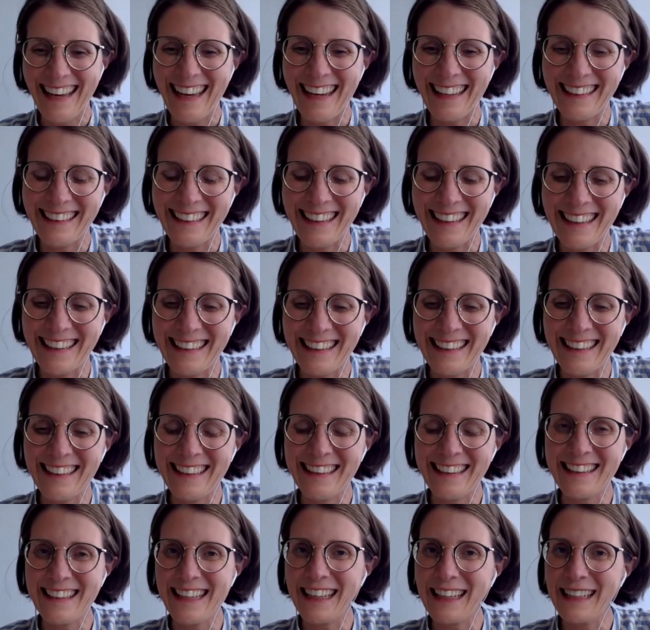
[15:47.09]
And
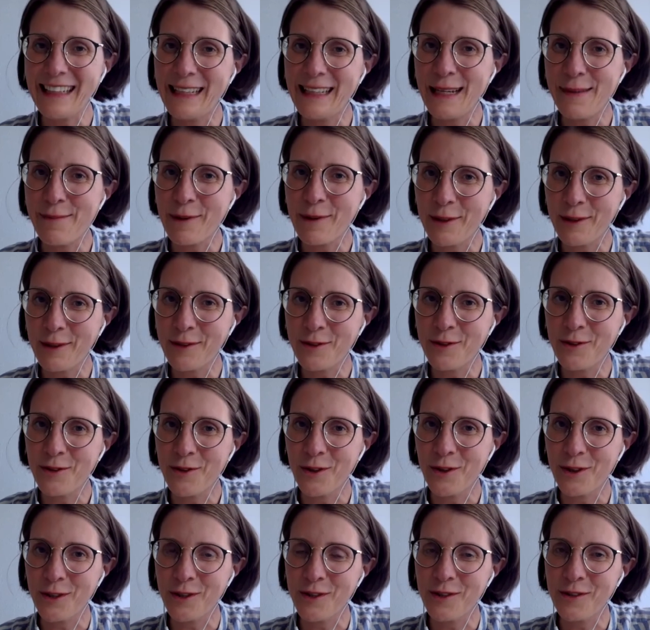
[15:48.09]
then secondly, I'm going to
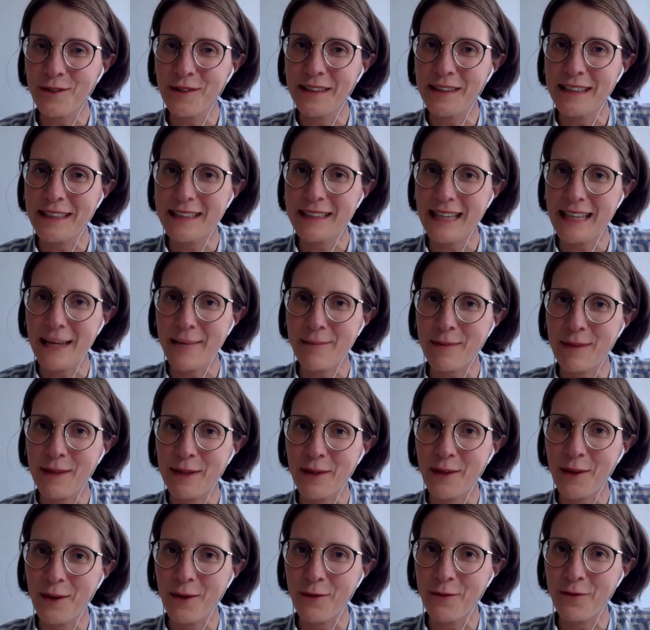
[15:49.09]
turn to the example
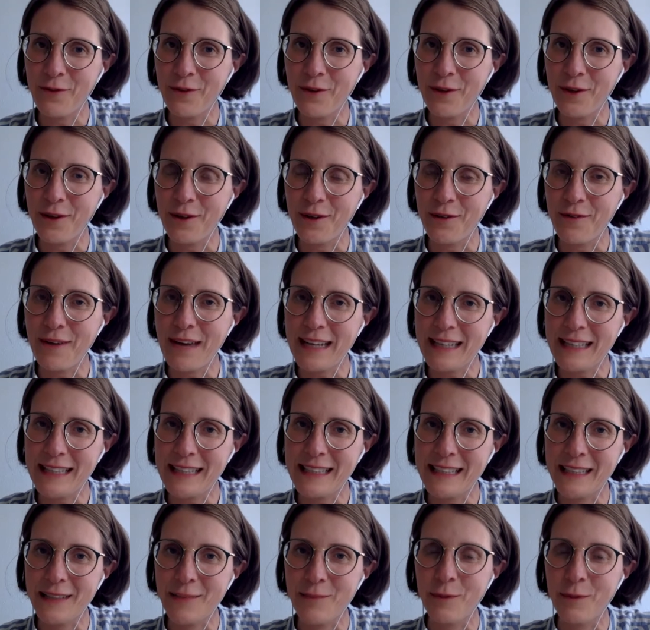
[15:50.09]
of
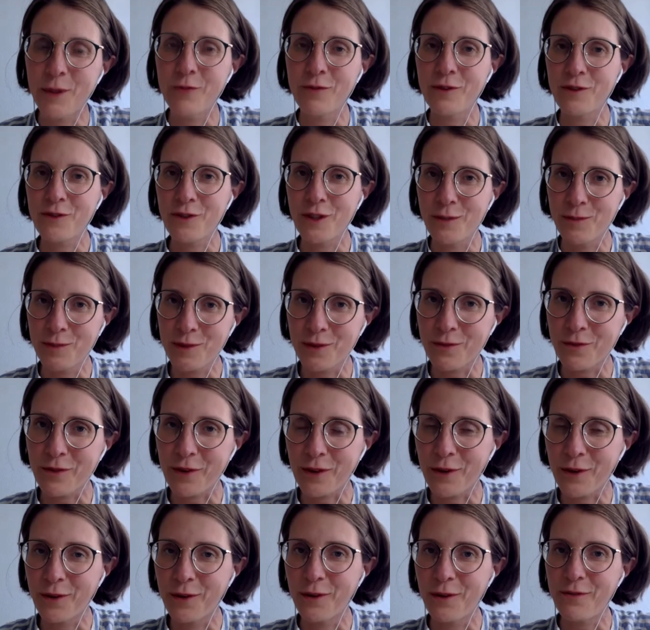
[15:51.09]
vaccine, both in terms of the
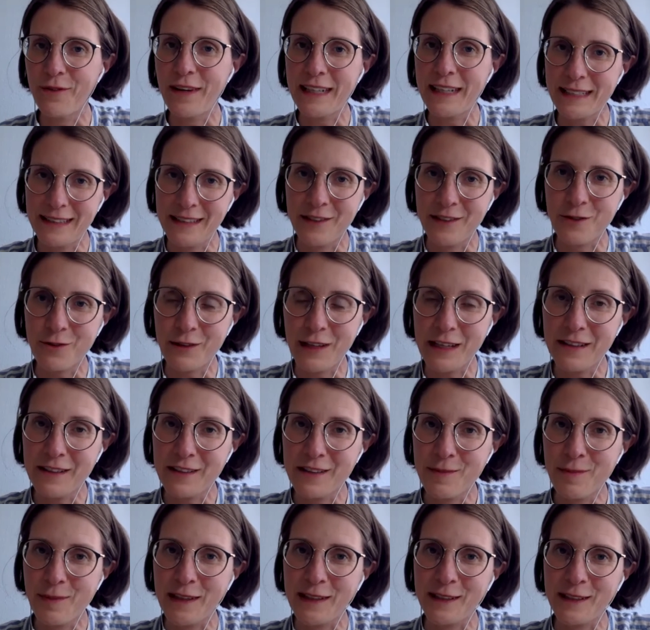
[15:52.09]
whole vaccine strategy
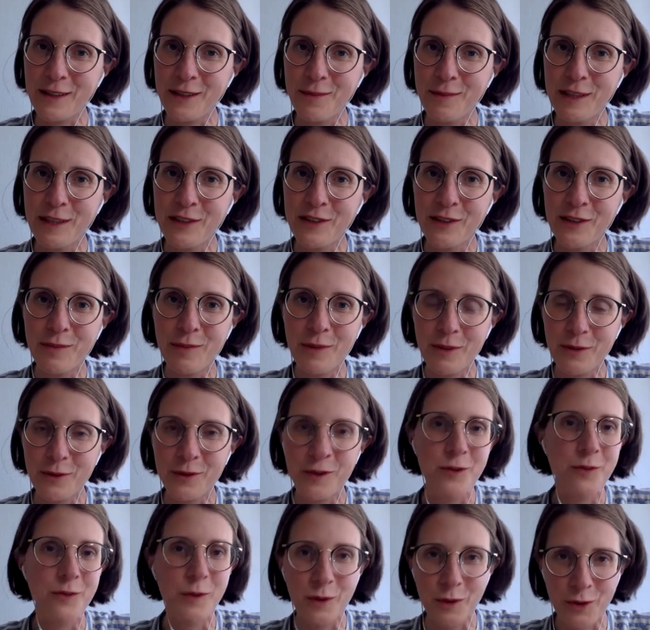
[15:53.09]
by the Commission, but also
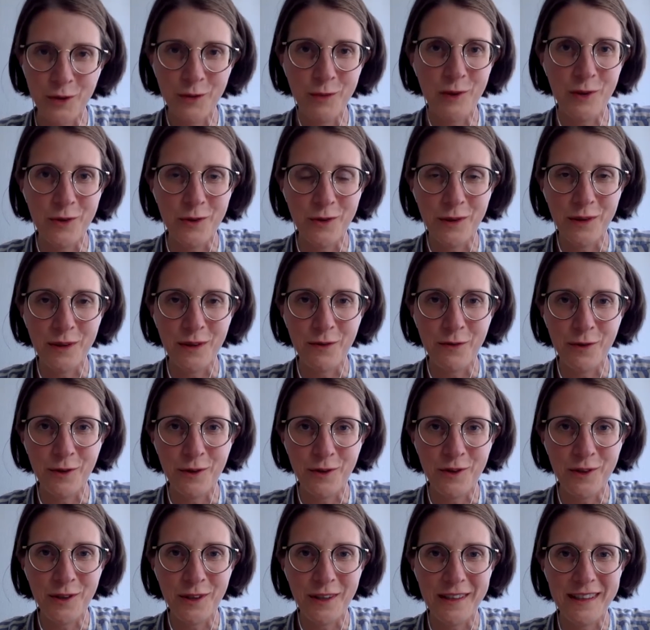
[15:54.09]
what do we do in the
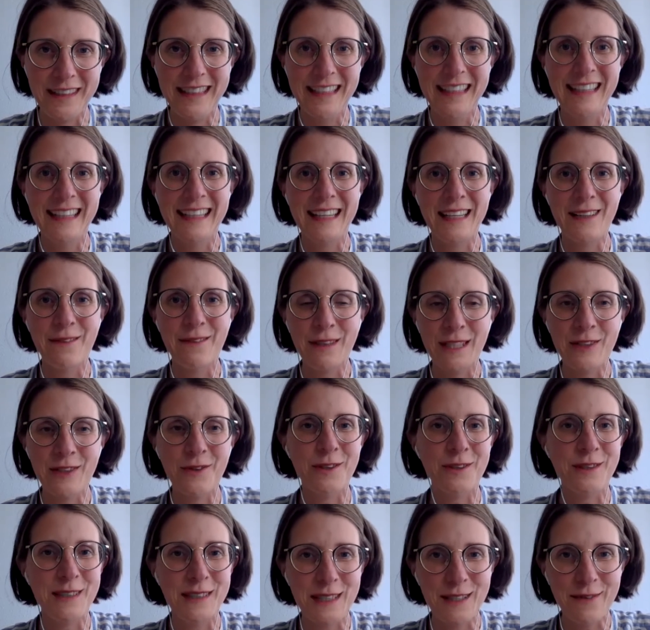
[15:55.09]
future in
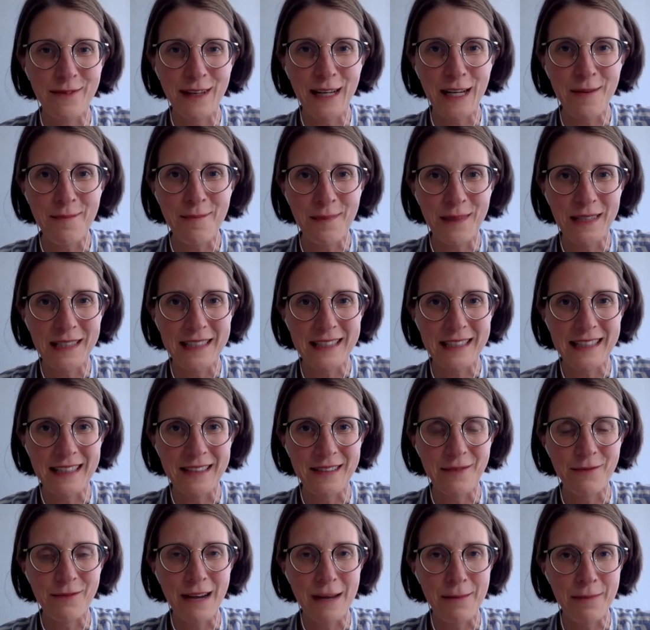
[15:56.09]
research and development and
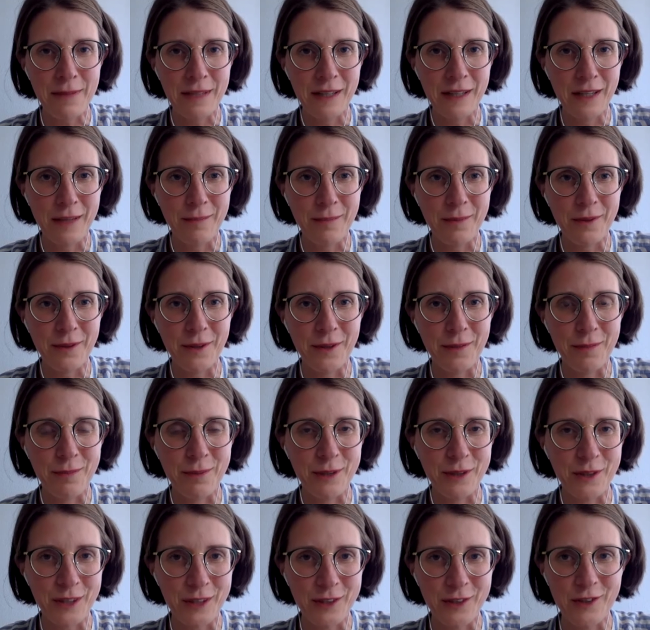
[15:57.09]
ramping up
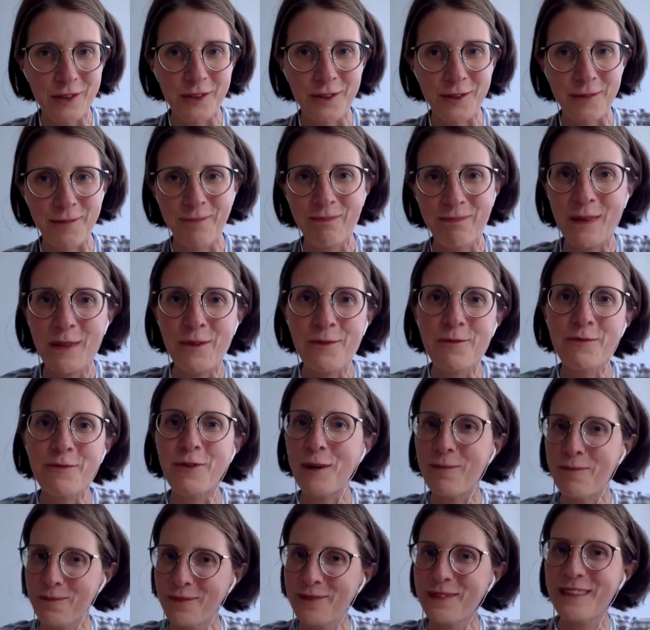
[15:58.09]
production
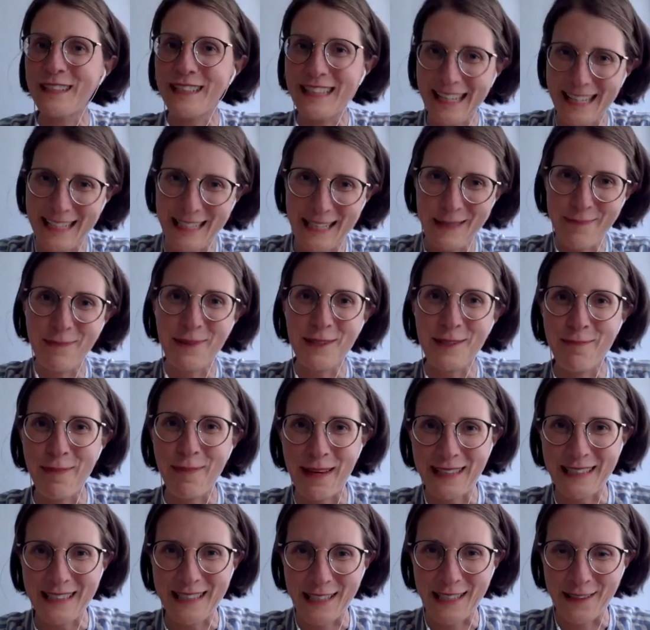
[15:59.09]
from the Danish
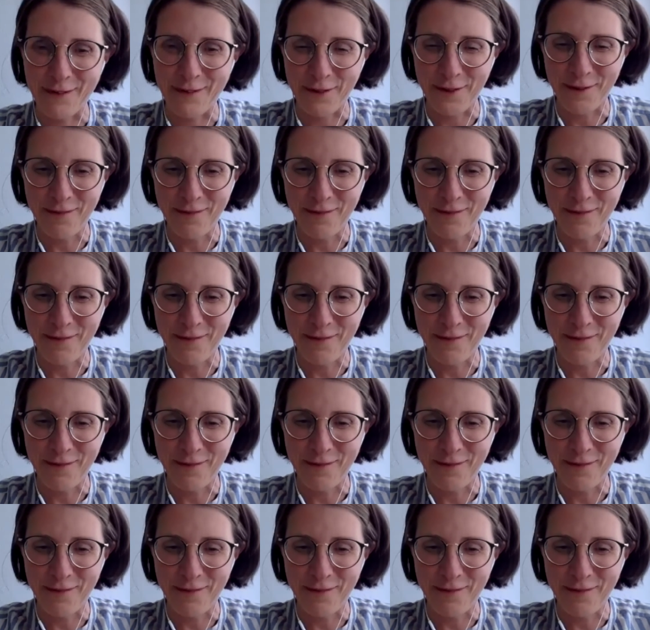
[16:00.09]
perspective.